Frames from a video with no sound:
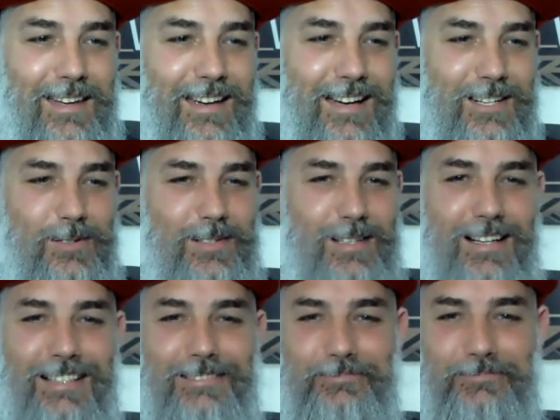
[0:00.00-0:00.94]
and she was
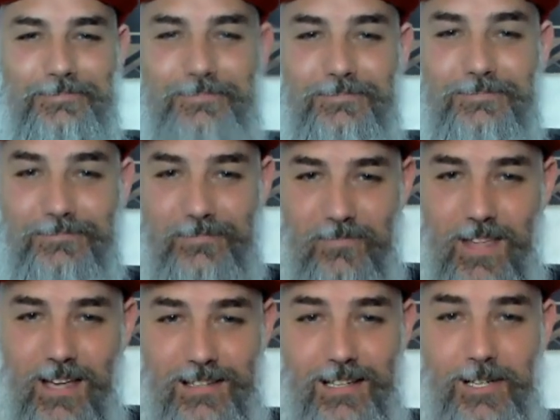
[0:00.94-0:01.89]
like,
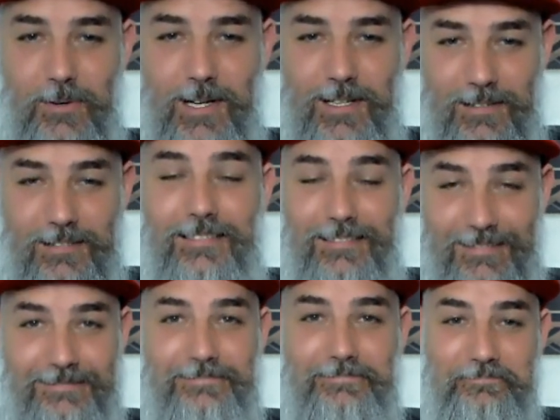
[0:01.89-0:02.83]
I tell you what,
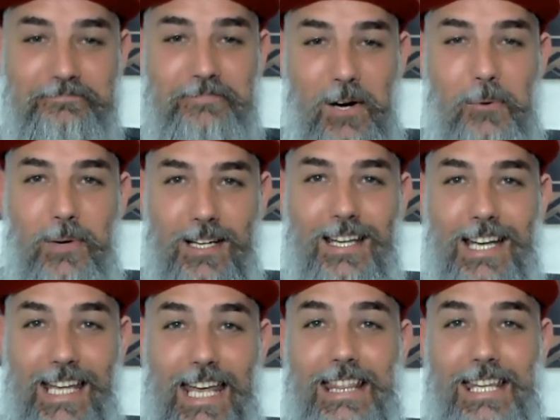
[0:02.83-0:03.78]
we're going
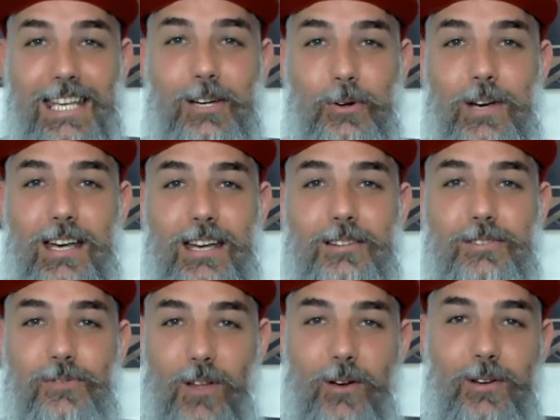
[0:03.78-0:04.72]
to get the ingredients
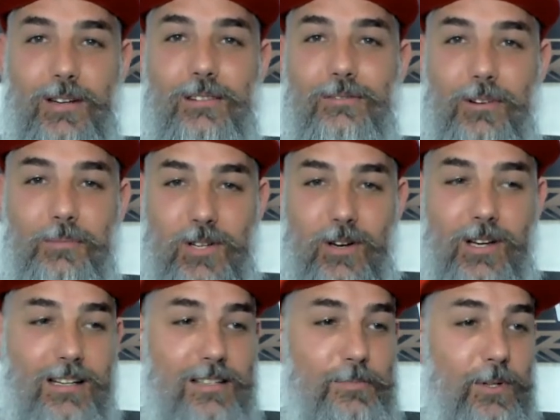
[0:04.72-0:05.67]
flown in from
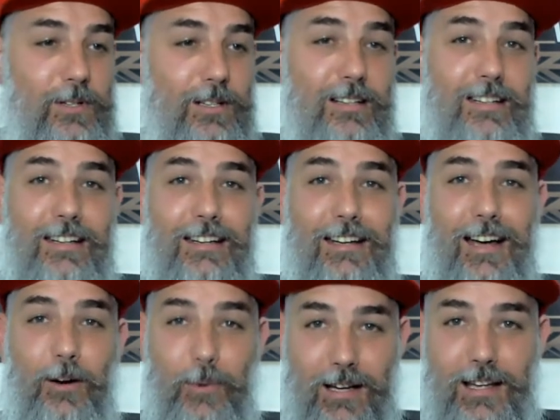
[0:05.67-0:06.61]
Johannesburg,
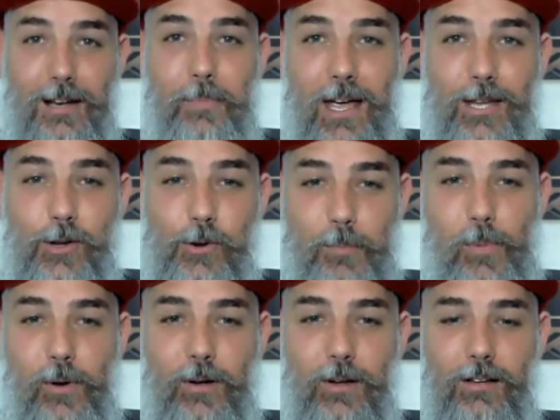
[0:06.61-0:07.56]
and we're going to make you a
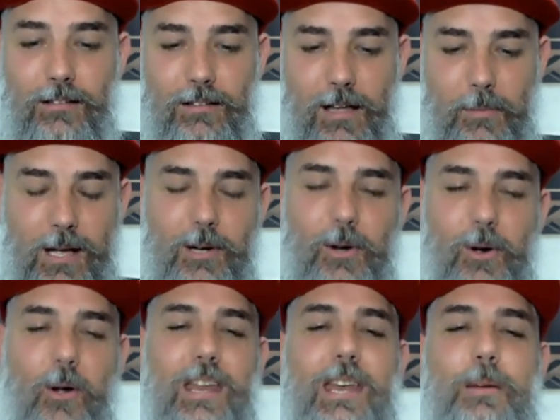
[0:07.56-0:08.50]
burger. I'm like, I
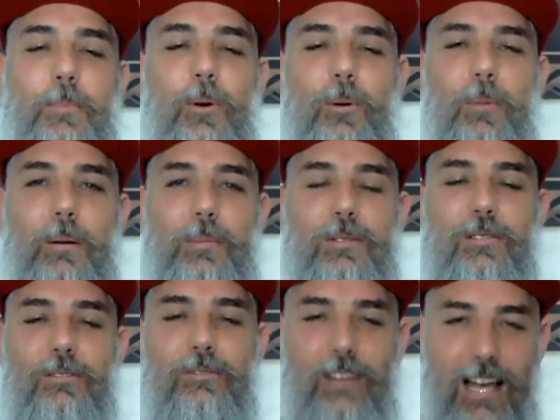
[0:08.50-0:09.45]
can't eat a burger by
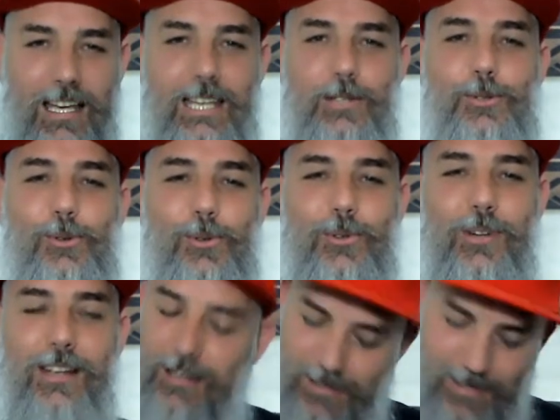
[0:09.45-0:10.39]
myself. I need two.
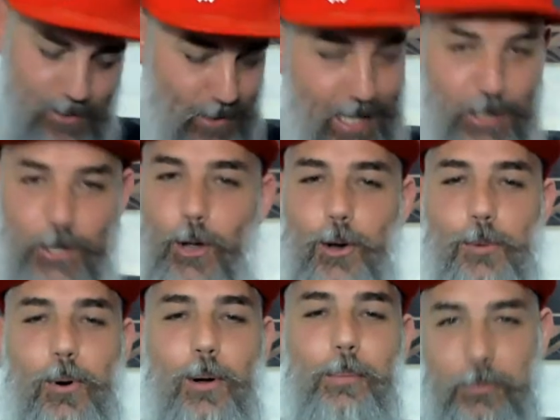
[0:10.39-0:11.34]
And I'm like, not a
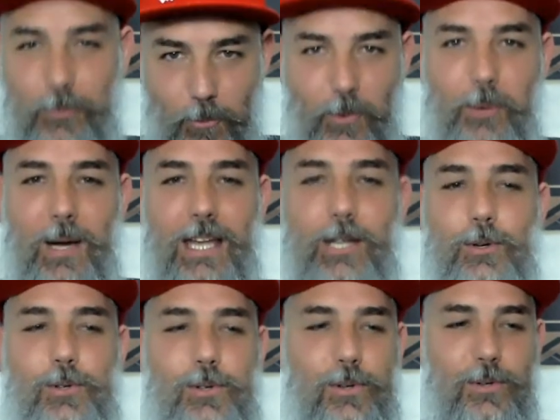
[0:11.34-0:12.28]
problem. We'll make you
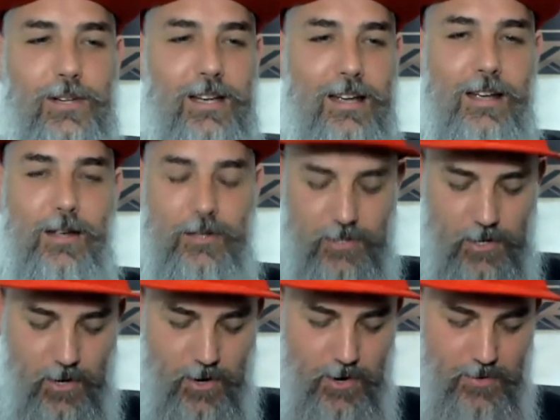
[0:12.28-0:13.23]
two.
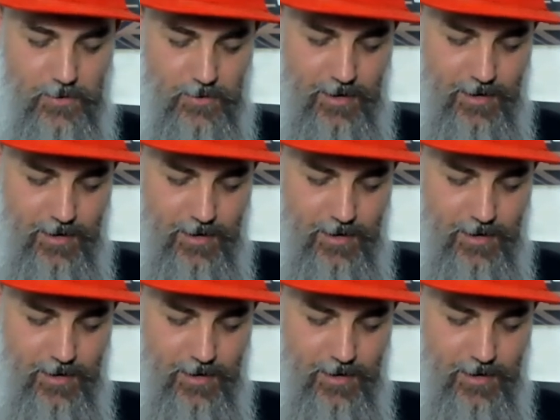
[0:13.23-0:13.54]
So,